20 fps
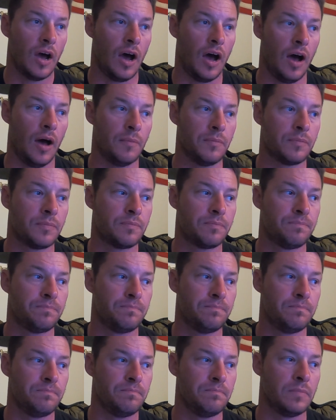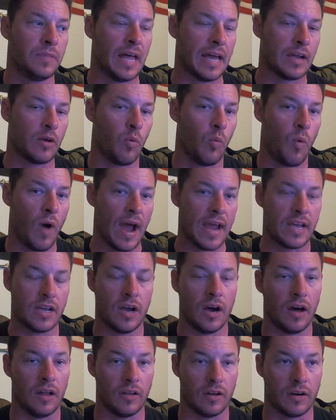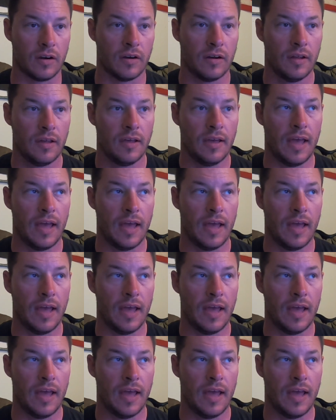like white color.